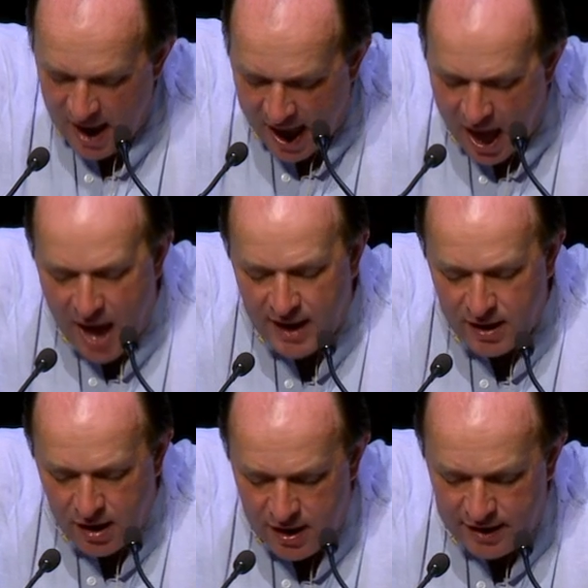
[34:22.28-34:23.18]
hair
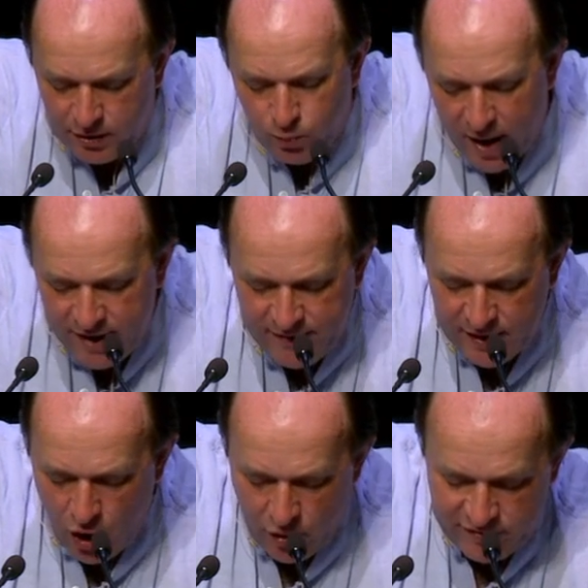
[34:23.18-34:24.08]
curling in
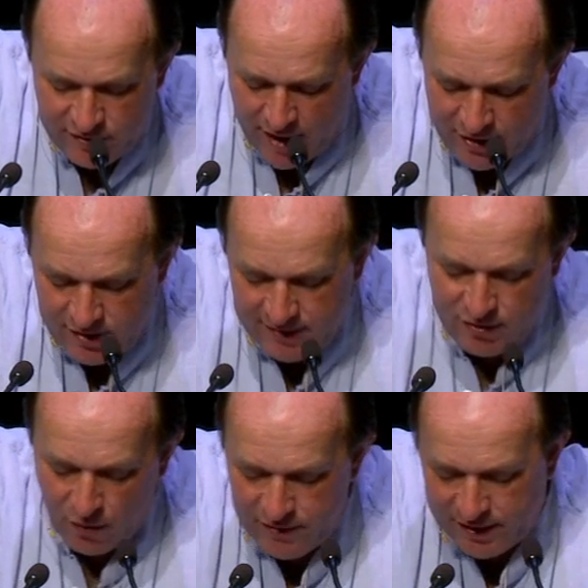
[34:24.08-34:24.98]
waving locks around her
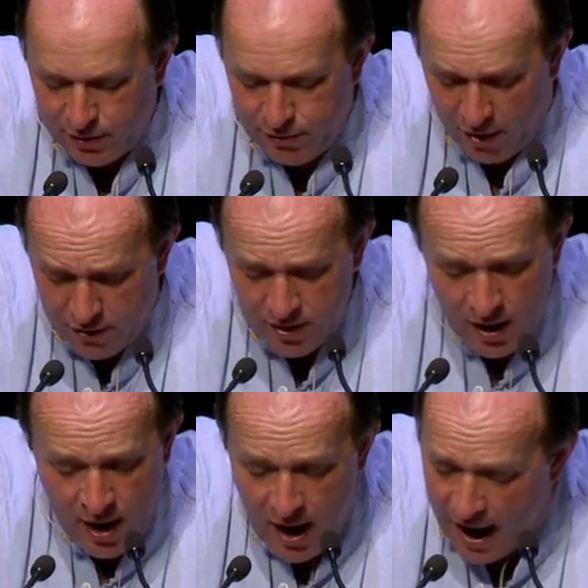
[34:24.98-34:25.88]
soft little throat,
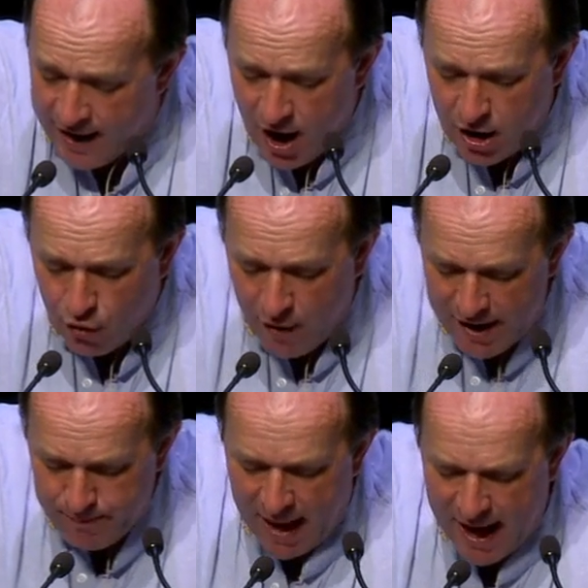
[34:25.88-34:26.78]
and her
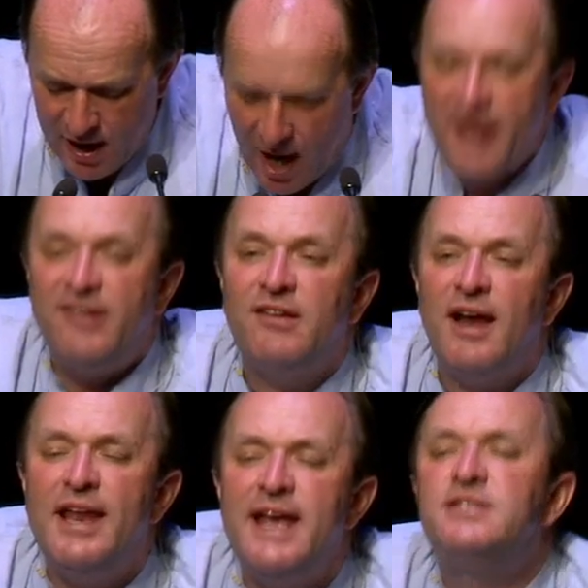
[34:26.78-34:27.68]
great black eyes
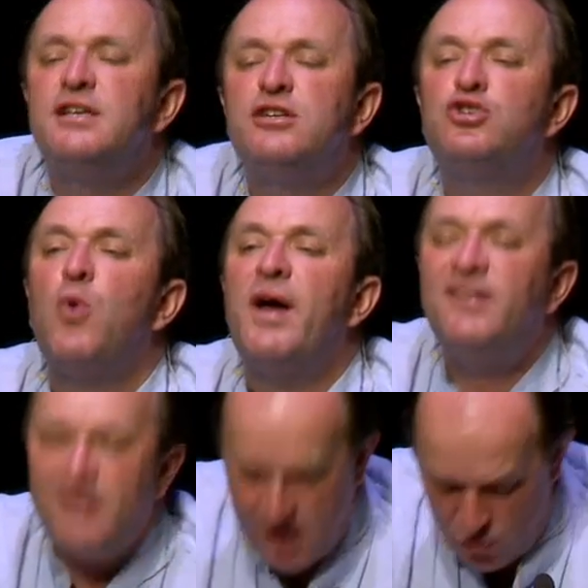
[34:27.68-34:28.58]
dilated to
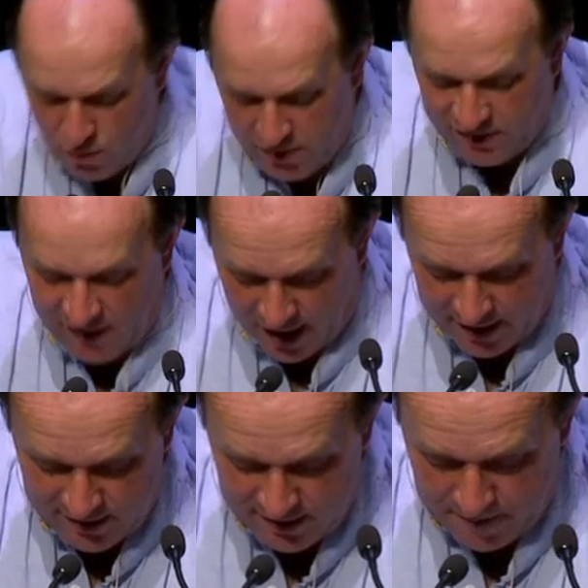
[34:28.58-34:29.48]
twice their normal
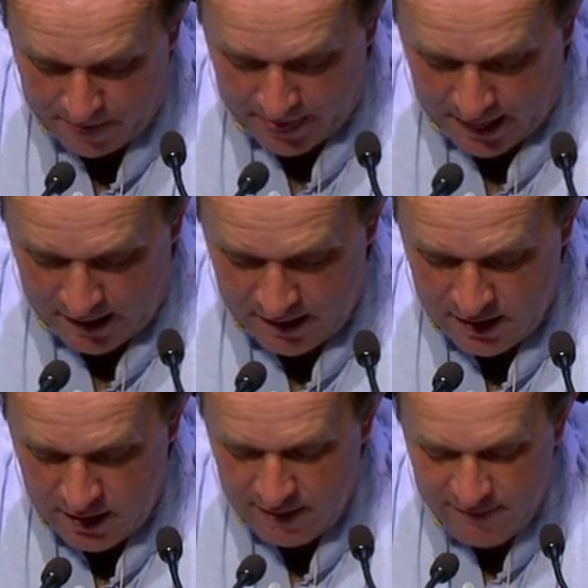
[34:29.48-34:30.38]
size,
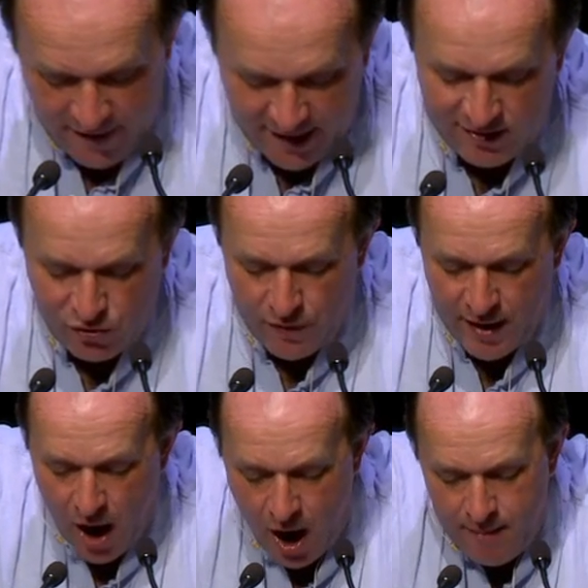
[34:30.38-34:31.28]
fixed on
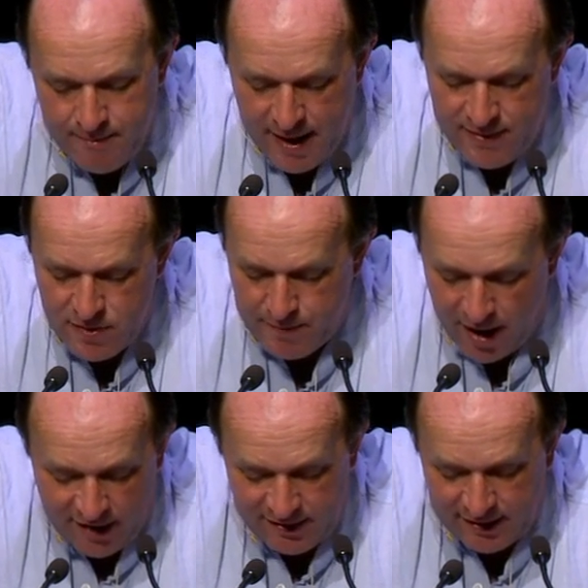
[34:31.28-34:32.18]
the armed men, the
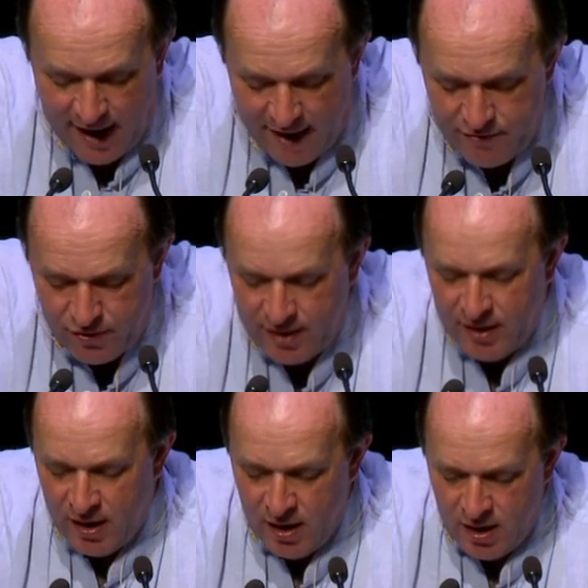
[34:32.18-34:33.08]
passing cavalry,
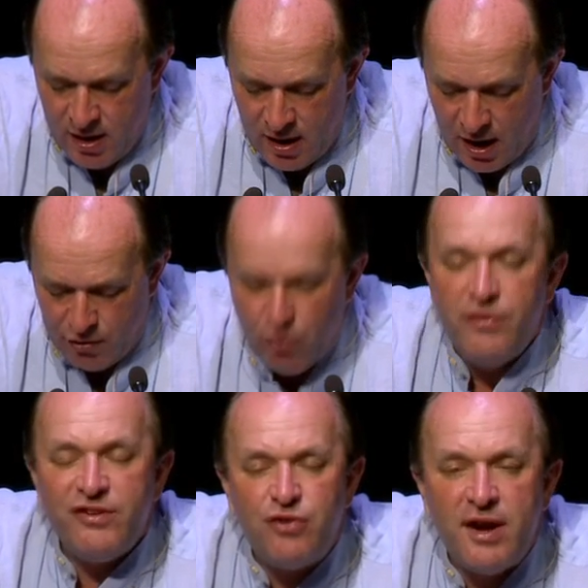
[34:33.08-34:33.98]
and
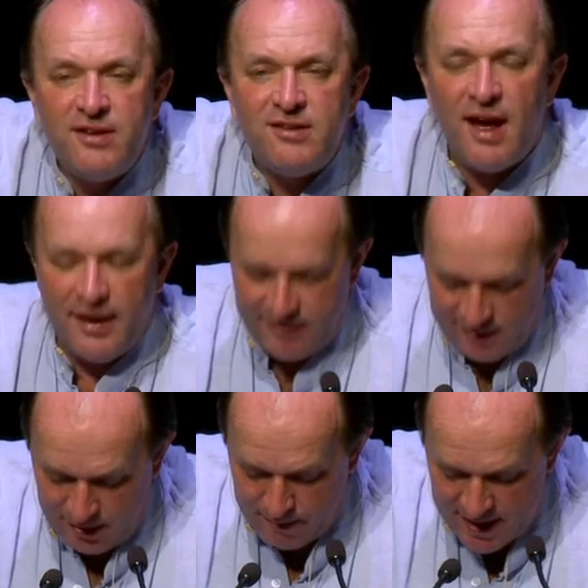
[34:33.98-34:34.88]
all the strange
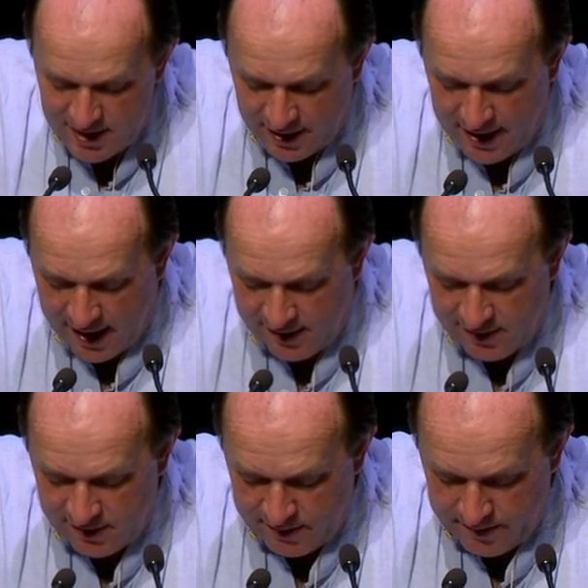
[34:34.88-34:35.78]
sights that met her
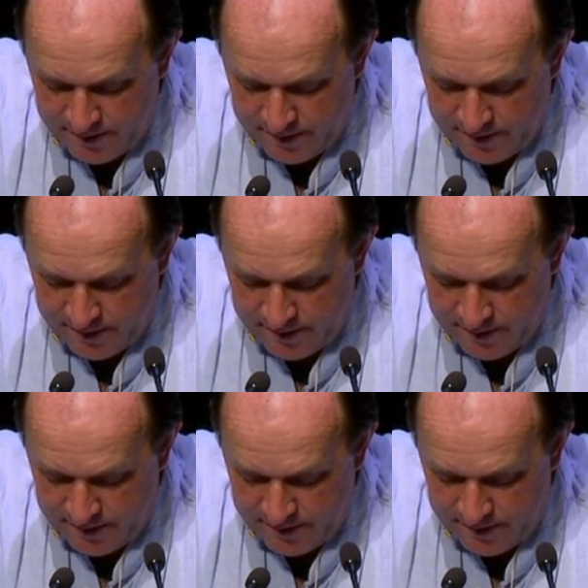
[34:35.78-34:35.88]
gaze.